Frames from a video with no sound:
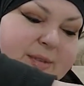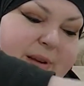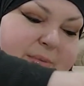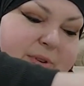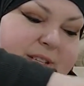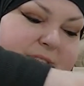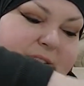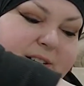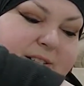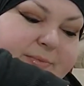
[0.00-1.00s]
bad boys
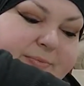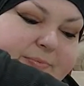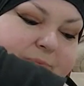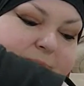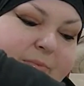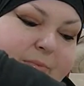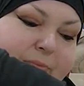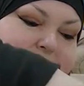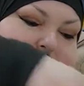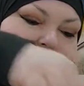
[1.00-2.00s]
here.
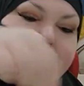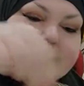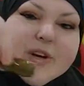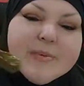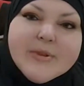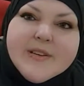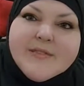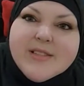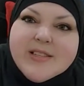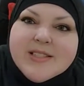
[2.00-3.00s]
I love grape
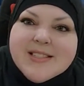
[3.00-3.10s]
leaves.